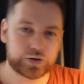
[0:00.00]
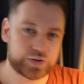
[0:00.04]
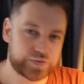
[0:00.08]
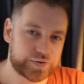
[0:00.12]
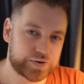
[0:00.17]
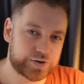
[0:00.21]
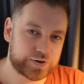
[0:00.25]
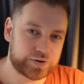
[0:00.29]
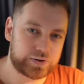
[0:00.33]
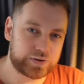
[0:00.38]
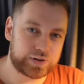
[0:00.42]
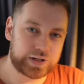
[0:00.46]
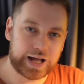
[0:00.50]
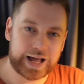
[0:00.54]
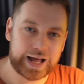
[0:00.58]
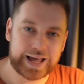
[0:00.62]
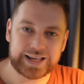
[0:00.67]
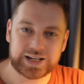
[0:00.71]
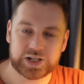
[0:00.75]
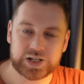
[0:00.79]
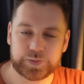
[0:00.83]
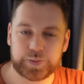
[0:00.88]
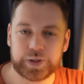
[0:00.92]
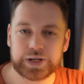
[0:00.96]
Overall, I
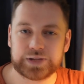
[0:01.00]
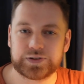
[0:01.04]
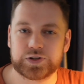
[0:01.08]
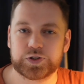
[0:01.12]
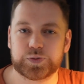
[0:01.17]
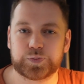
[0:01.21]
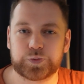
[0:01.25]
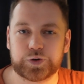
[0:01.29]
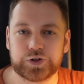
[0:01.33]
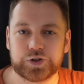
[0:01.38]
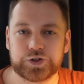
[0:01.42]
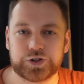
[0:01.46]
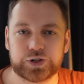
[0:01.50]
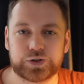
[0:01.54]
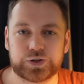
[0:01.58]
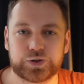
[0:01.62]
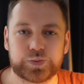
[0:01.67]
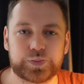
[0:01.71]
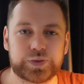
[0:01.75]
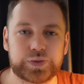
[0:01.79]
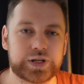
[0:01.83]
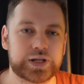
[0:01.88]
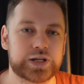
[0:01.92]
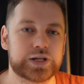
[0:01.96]
expect this project to
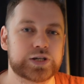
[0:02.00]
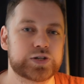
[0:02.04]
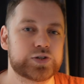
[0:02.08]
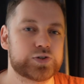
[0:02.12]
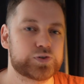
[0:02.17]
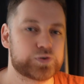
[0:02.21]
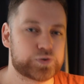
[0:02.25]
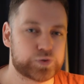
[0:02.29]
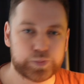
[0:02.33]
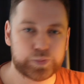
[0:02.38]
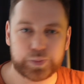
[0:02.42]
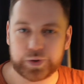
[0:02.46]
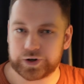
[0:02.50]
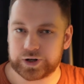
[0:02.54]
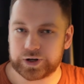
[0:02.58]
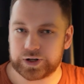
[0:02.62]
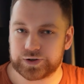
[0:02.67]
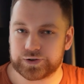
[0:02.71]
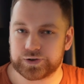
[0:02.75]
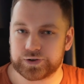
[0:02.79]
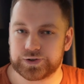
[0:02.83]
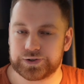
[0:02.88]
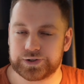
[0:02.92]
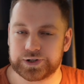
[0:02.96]
be super
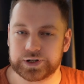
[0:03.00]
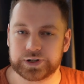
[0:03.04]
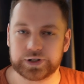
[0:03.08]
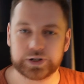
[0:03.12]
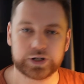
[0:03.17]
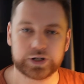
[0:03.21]
interesting.